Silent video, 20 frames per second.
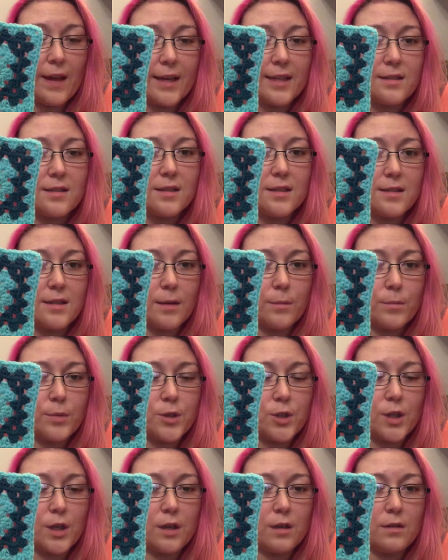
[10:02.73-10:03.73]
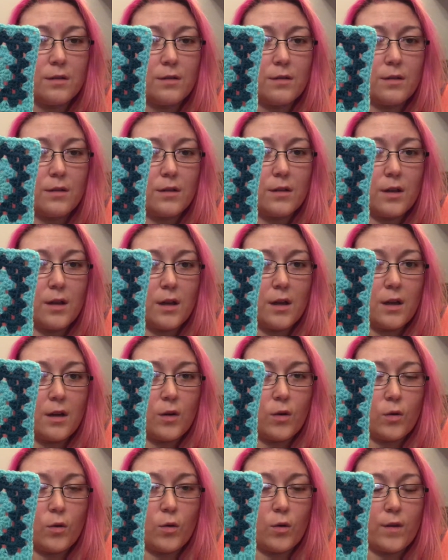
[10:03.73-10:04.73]
that is the temperature,
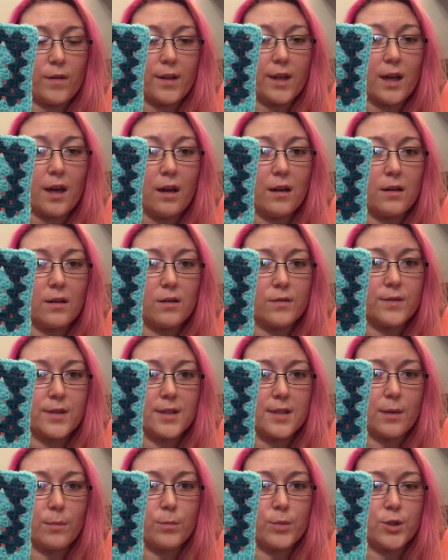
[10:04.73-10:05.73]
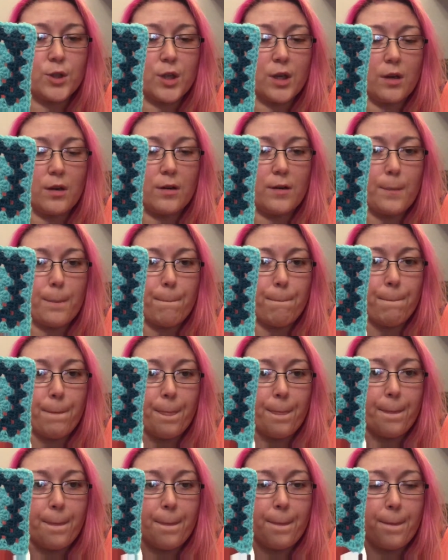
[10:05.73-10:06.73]
or the colour of the temperature
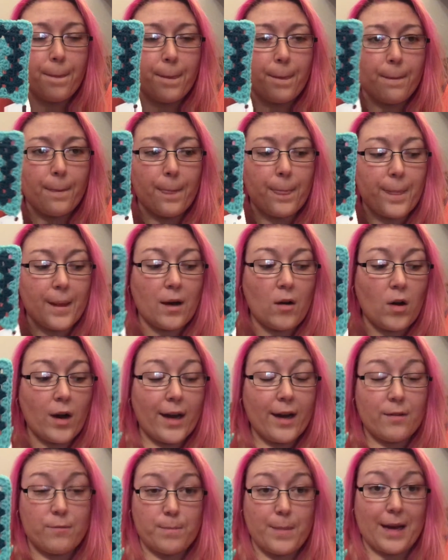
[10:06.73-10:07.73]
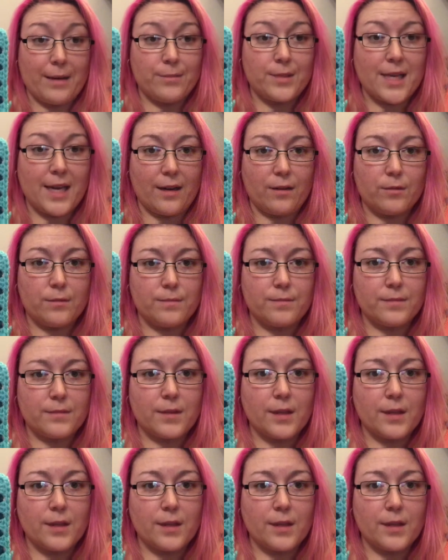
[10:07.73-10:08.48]
that I have mapped out.